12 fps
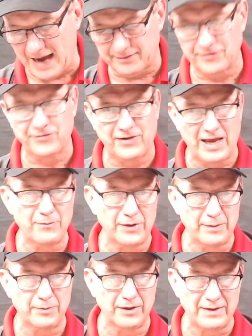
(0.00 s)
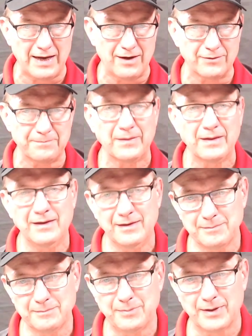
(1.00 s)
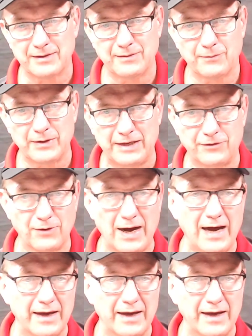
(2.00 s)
same when you put it down, but when they dry, it's